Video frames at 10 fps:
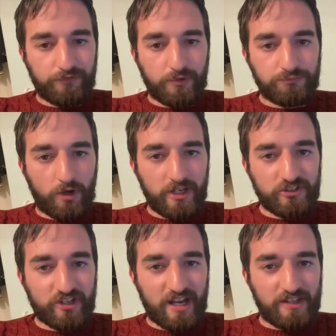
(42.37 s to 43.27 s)
the
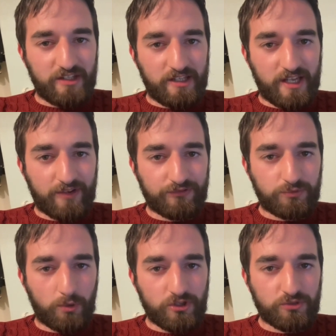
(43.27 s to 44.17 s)
right and the
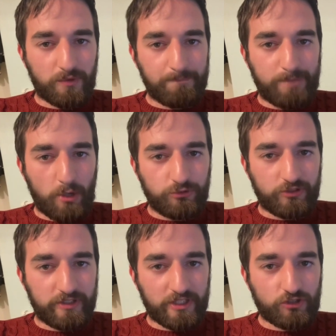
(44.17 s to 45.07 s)
left want to
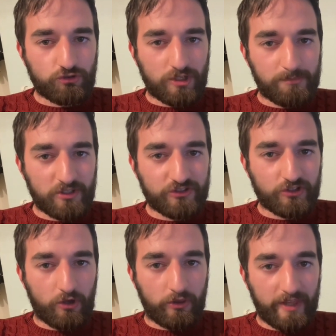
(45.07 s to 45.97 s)
embolden the
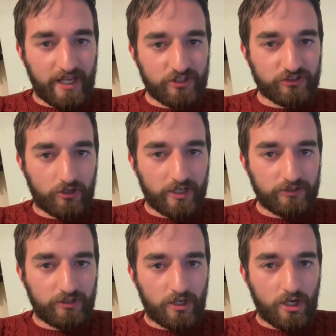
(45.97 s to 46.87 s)
extremists on their
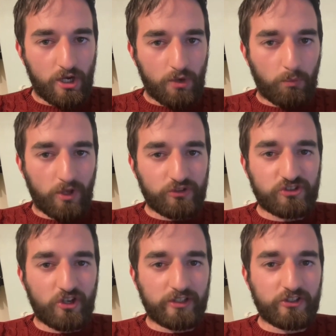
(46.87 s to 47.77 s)
side, while
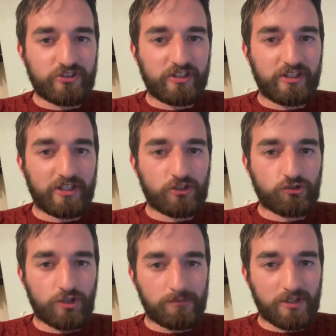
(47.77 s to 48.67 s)
silencing the
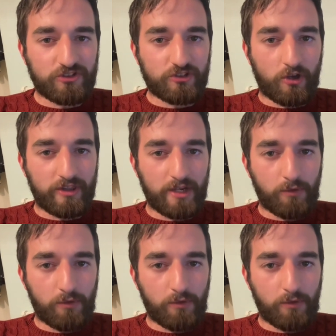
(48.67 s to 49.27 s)
extremists on their